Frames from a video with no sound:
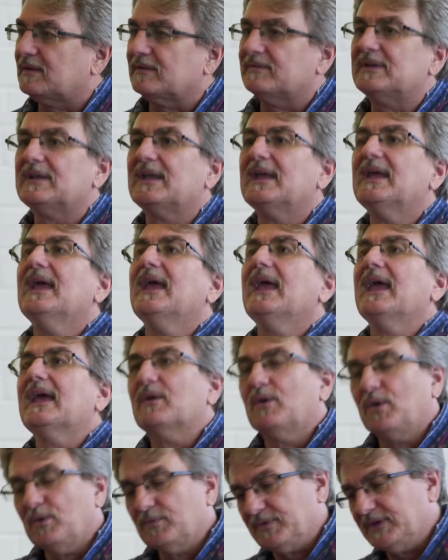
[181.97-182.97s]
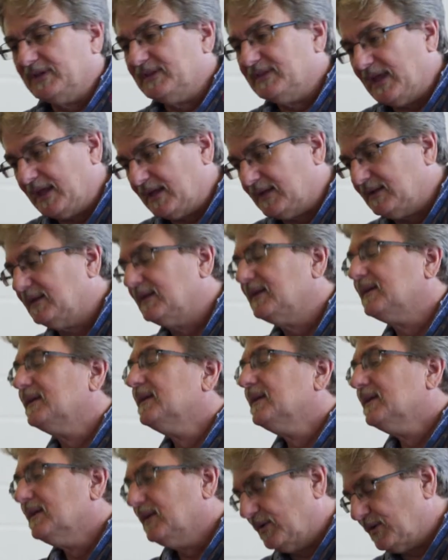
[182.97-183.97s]
of it, and hopefully then
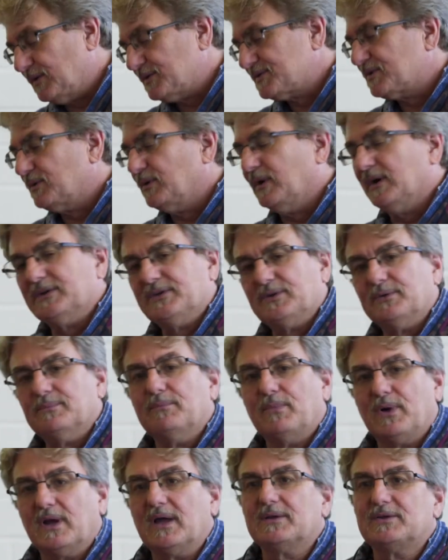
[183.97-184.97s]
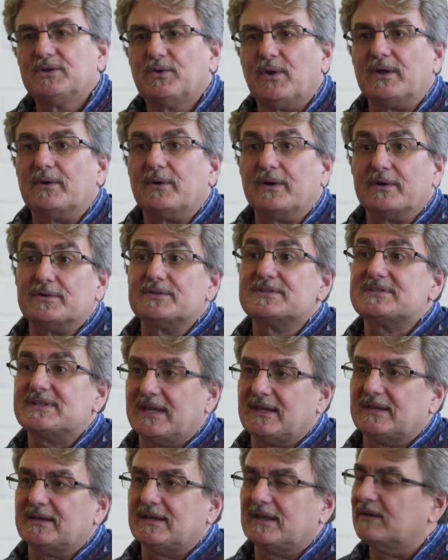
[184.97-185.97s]
also a greater
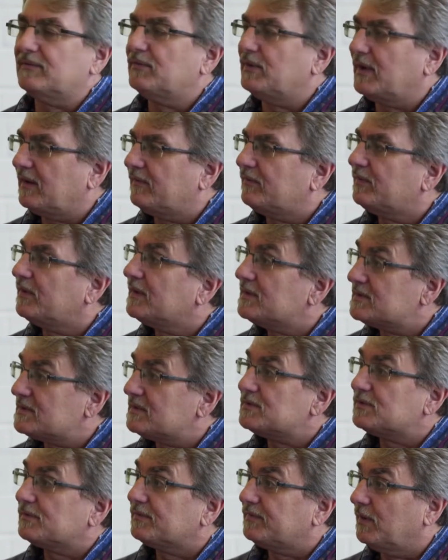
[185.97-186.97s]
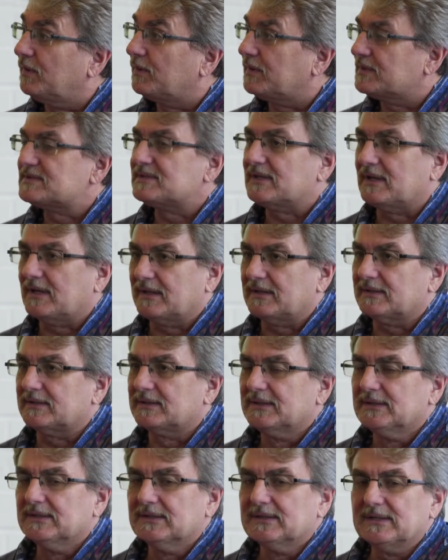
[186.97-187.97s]
understanding of whatever it is that you're focused on.
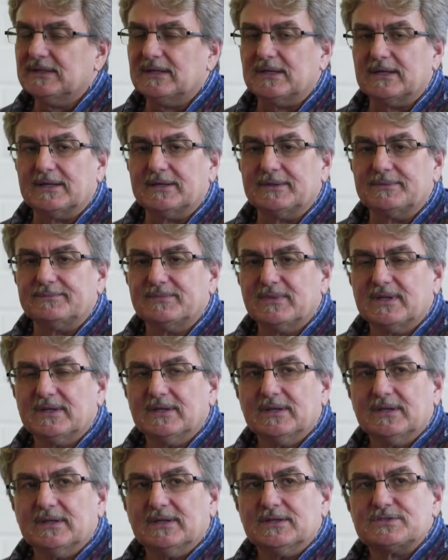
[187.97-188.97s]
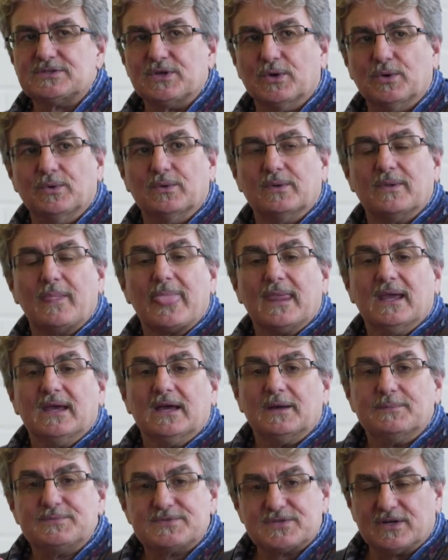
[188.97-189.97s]
Yeah? So,
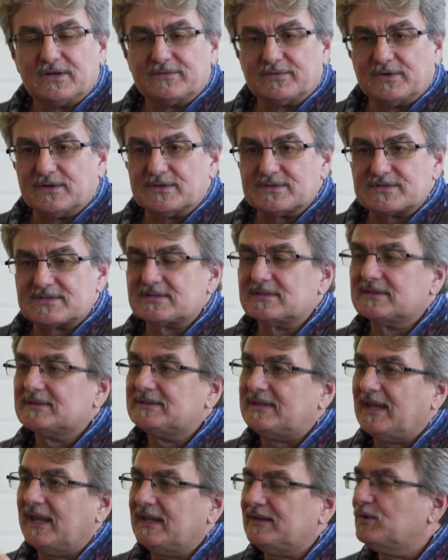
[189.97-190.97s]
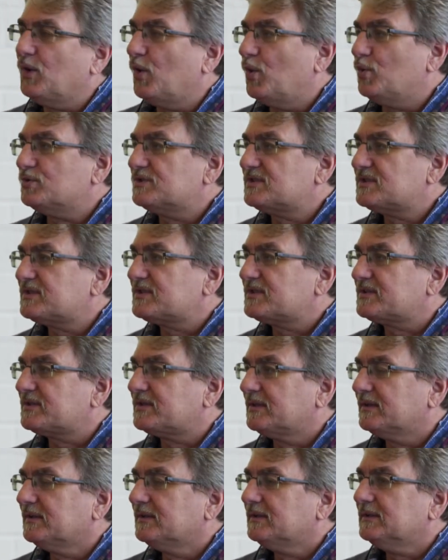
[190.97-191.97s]
observers, take notes.
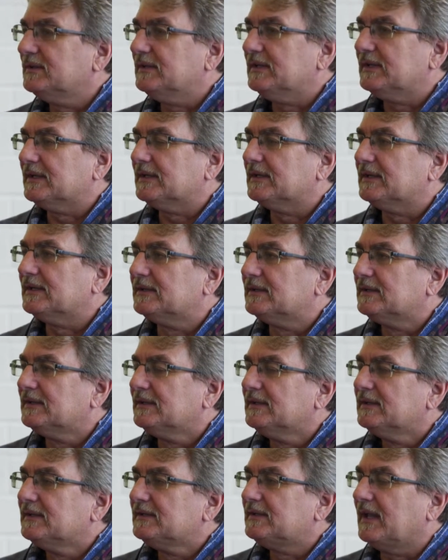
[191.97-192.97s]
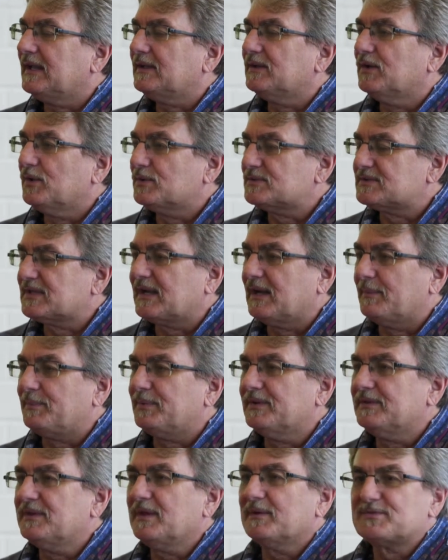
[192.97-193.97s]
Yeah? Take notes. A
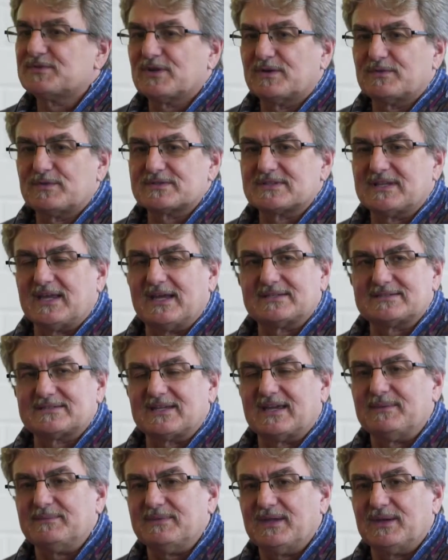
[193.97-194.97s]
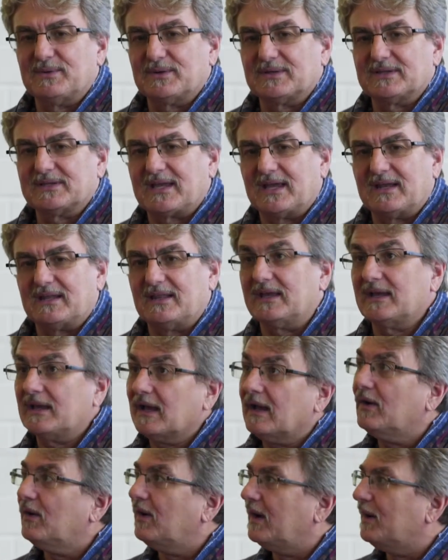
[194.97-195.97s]
couple of the observers last time, they were kind of like,
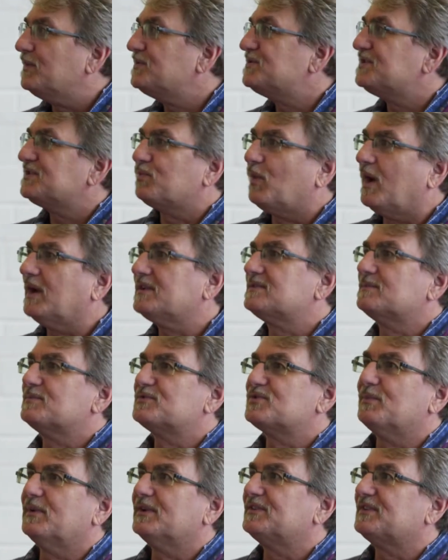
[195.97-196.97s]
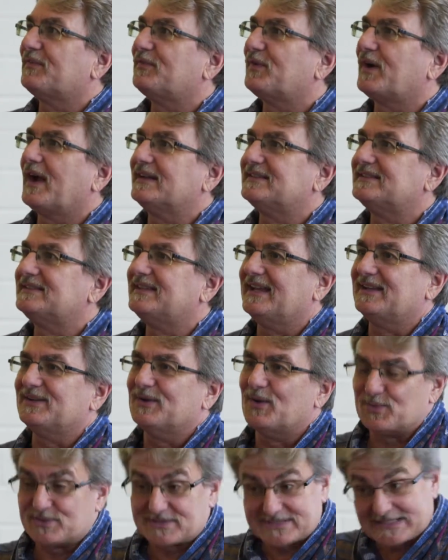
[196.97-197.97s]
oh, I was just watching them so much I forgot to take
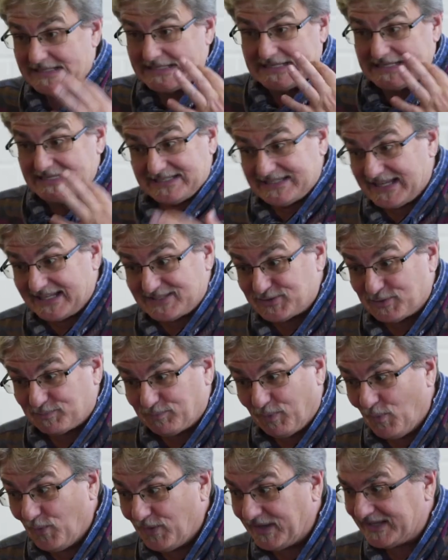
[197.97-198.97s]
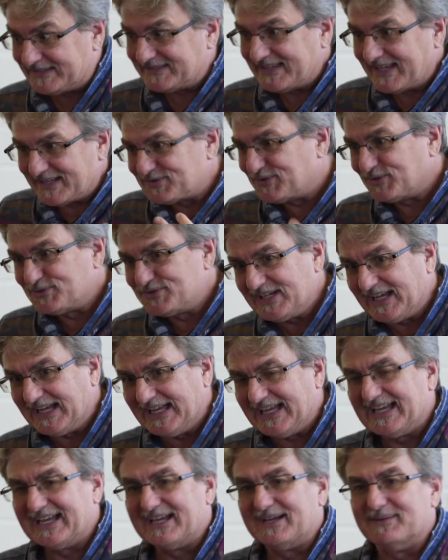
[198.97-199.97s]
notes. That's your point. That's your
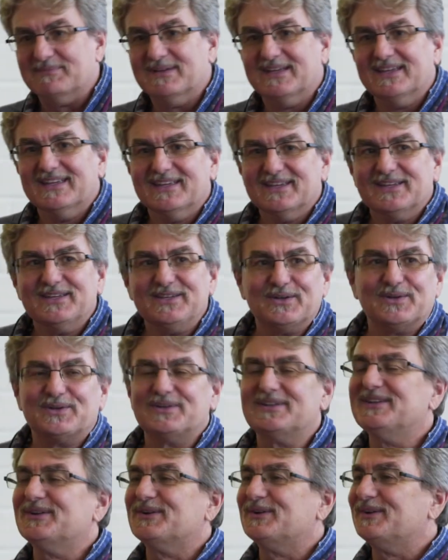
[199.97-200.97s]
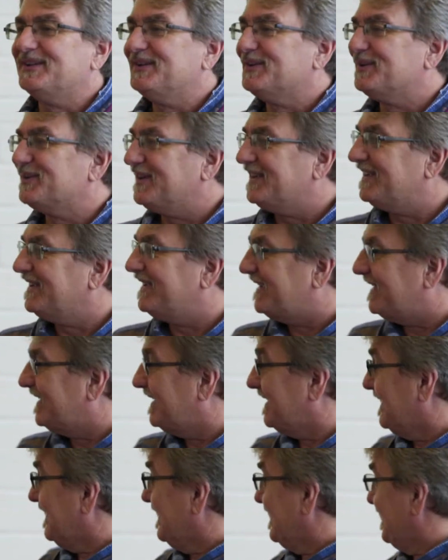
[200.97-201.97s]
job. You're
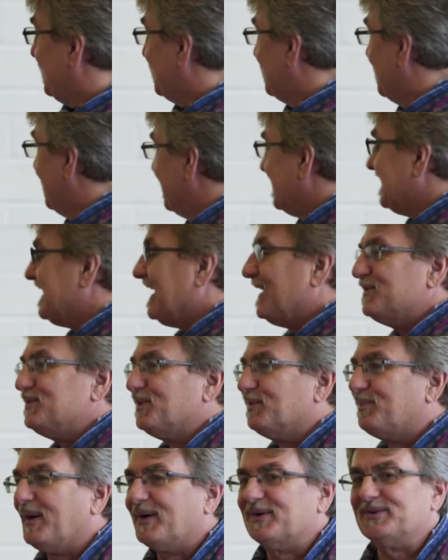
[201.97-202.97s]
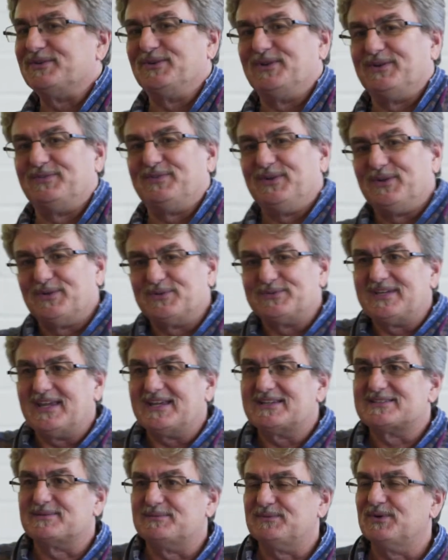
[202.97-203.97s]
letting down your partner if you don't
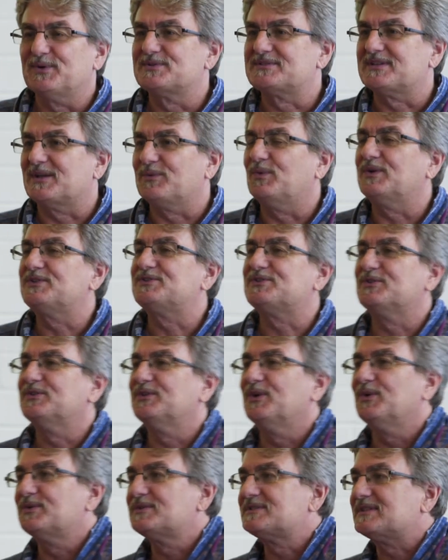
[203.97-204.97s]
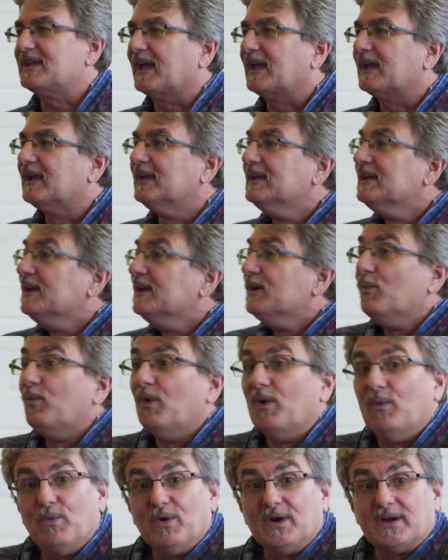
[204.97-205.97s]
take some notes on what you're noticing.
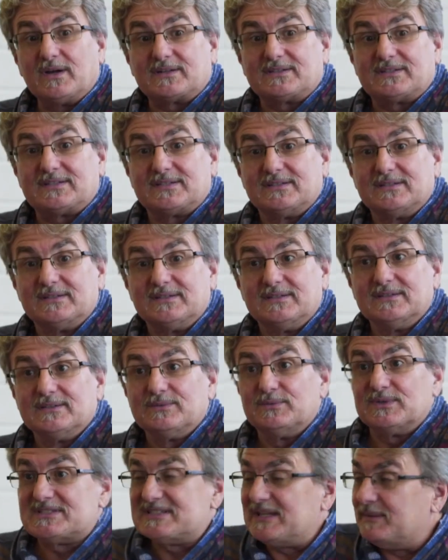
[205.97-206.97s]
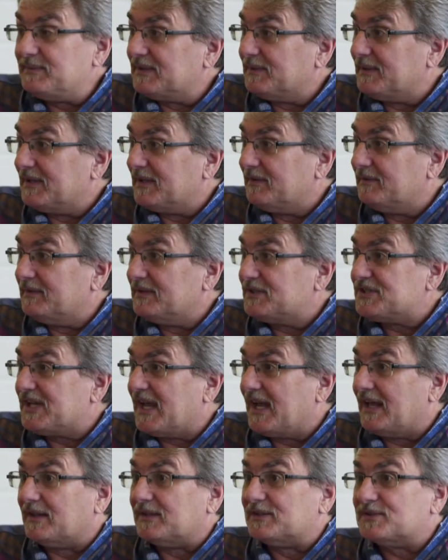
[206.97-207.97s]
What worked? What seemed a little bit of a
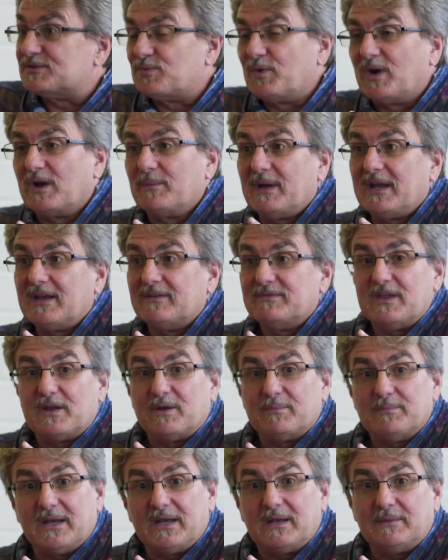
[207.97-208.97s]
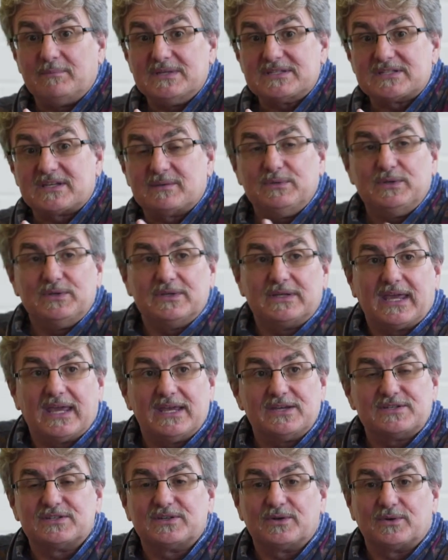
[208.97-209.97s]
challenge? Where might have there been a
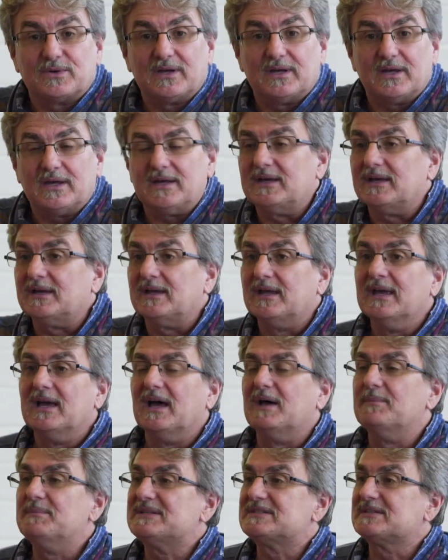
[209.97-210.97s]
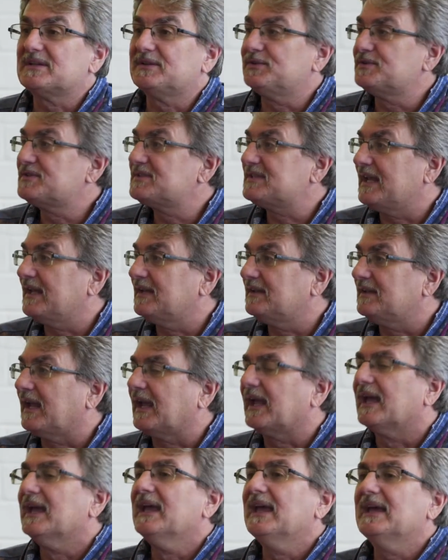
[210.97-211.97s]
miscommunication or a
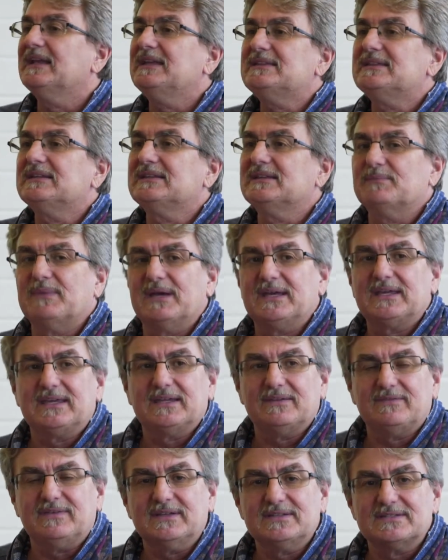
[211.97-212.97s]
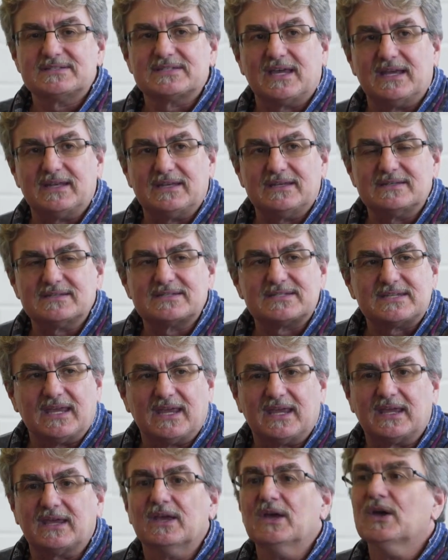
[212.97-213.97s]
misunderstanding? Anything that might give insight into
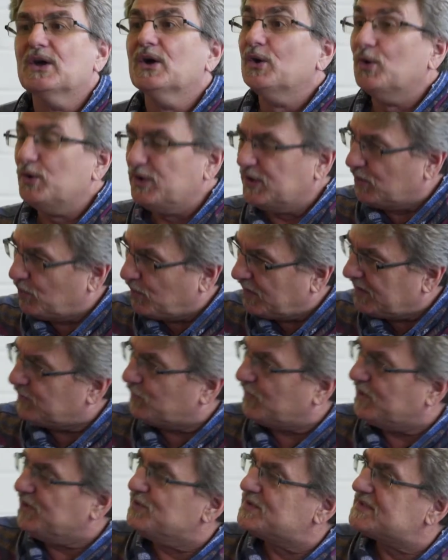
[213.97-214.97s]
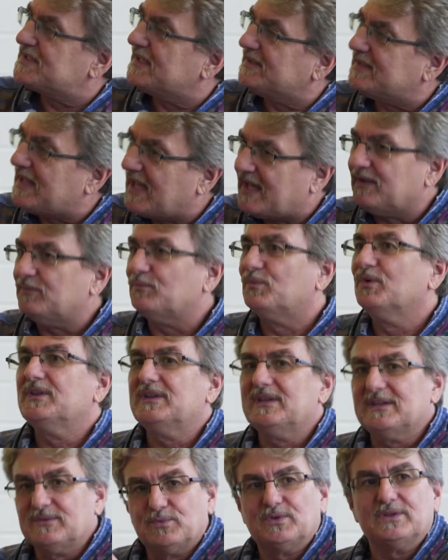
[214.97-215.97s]
saying, oh, you know what? When you said that,
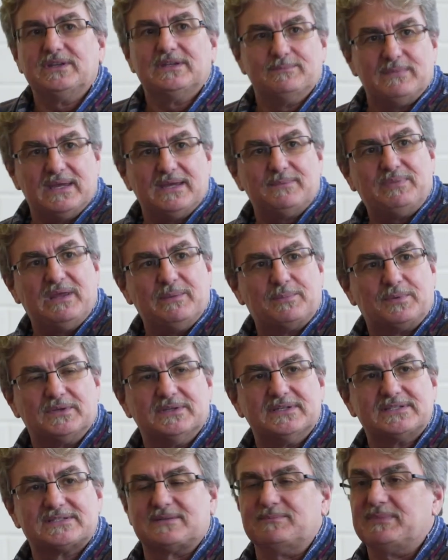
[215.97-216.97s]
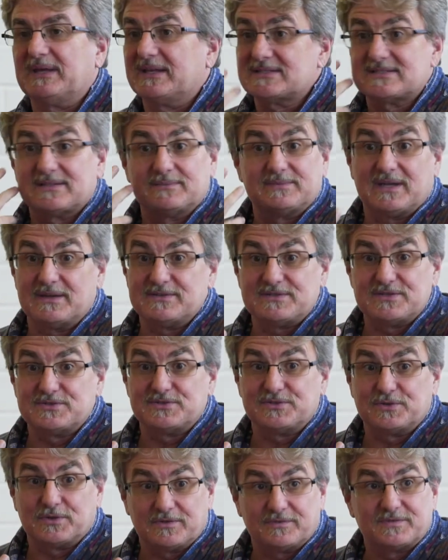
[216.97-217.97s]
it really made people listen, because sometimes as
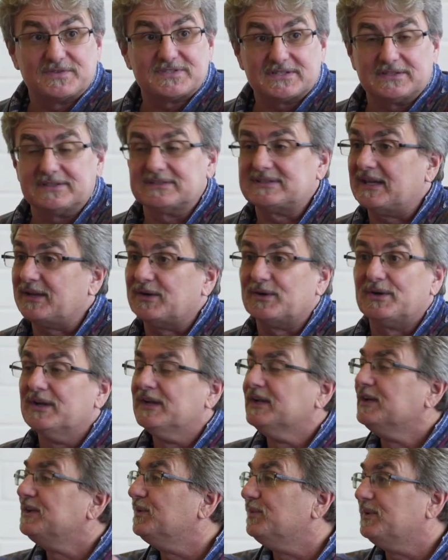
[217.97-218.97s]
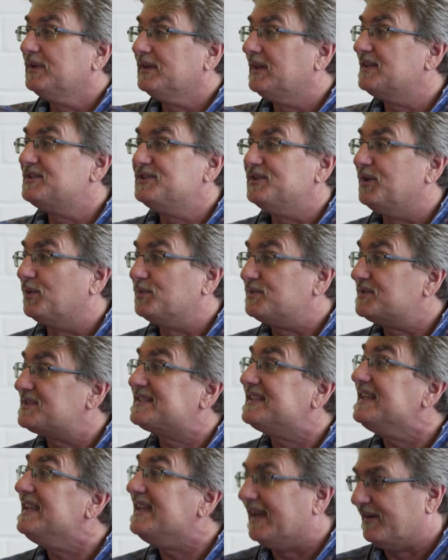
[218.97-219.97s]
you're the facilitator, you realize you don't
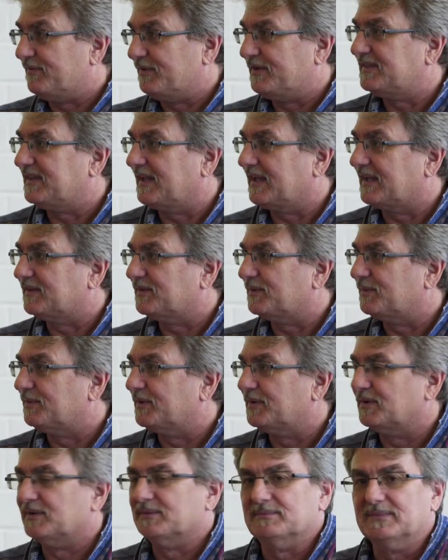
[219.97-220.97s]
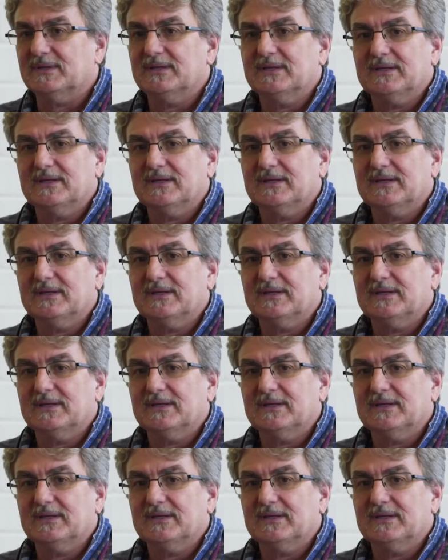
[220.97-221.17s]
see everything in the room.